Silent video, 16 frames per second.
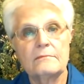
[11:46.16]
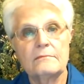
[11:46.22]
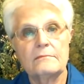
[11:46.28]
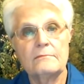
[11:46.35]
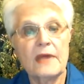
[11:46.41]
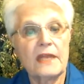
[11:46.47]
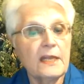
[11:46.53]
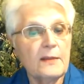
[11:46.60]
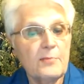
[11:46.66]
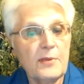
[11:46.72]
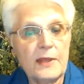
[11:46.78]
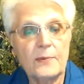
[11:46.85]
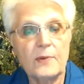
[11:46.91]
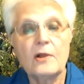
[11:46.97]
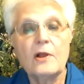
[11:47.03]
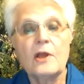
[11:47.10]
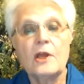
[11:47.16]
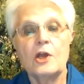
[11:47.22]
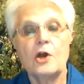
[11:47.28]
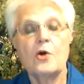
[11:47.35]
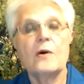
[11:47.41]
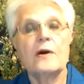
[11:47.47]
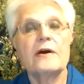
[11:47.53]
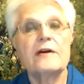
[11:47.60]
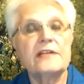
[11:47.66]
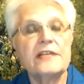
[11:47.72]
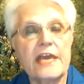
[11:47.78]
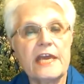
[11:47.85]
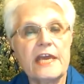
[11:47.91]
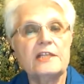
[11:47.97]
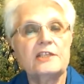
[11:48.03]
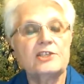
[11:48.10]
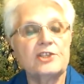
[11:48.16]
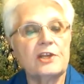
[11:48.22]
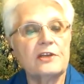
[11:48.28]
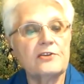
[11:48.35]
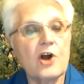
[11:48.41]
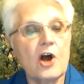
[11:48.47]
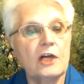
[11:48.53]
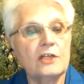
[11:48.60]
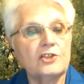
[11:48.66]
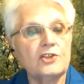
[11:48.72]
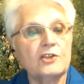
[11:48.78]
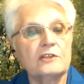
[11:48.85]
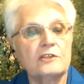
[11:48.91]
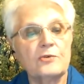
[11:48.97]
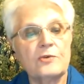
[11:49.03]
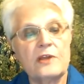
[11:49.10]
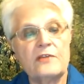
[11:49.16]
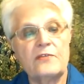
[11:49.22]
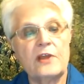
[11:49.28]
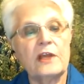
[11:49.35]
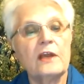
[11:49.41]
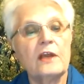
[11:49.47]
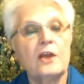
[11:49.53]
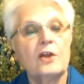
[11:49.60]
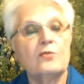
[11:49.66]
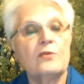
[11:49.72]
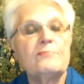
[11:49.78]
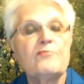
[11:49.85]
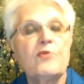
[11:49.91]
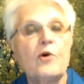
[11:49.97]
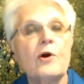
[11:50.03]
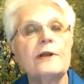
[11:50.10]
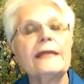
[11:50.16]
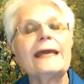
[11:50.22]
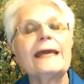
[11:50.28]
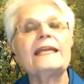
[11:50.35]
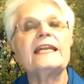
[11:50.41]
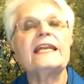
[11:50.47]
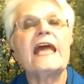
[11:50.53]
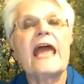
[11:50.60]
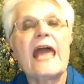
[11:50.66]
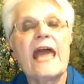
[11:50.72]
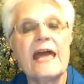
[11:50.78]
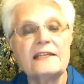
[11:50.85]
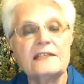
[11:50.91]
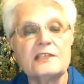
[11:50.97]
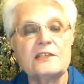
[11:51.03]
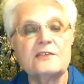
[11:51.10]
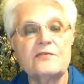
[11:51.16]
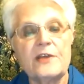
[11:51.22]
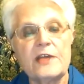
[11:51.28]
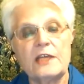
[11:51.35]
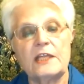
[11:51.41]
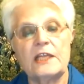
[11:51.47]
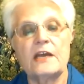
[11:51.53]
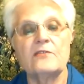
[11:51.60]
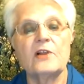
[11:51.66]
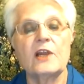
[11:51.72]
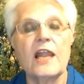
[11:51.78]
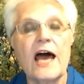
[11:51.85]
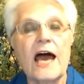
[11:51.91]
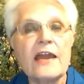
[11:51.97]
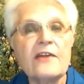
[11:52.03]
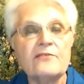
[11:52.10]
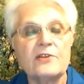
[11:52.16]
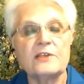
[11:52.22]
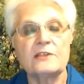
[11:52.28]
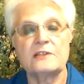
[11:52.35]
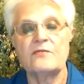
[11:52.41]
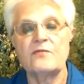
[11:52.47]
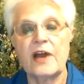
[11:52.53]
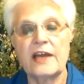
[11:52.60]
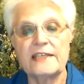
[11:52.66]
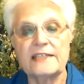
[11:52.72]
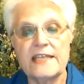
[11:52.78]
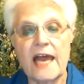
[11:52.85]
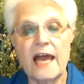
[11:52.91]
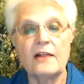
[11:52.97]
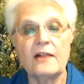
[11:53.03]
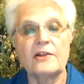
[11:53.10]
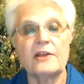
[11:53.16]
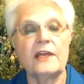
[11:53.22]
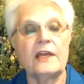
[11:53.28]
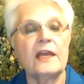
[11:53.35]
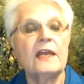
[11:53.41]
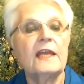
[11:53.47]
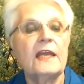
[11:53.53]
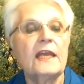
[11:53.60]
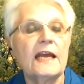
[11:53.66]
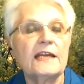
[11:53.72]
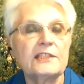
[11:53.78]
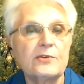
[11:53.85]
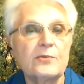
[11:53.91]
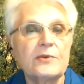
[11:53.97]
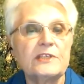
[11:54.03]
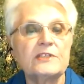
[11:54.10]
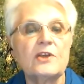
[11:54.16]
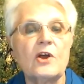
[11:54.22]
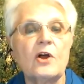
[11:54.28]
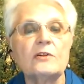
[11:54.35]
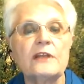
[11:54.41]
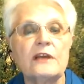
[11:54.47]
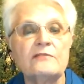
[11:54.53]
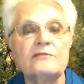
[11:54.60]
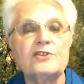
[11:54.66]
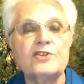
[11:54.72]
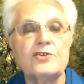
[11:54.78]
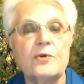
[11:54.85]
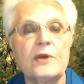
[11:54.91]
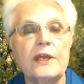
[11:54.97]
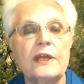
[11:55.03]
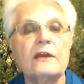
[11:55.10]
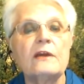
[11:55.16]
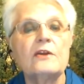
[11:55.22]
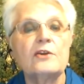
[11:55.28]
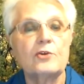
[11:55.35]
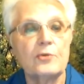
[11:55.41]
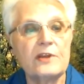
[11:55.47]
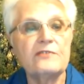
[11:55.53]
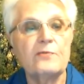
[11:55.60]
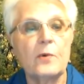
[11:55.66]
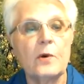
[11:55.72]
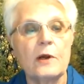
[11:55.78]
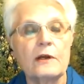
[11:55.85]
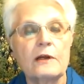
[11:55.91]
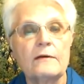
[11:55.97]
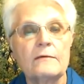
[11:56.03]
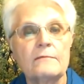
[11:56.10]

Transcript: Many people who are engaged in conscious grieving report an enhanced feeling of aliveness and vitality as a result of doing grief work.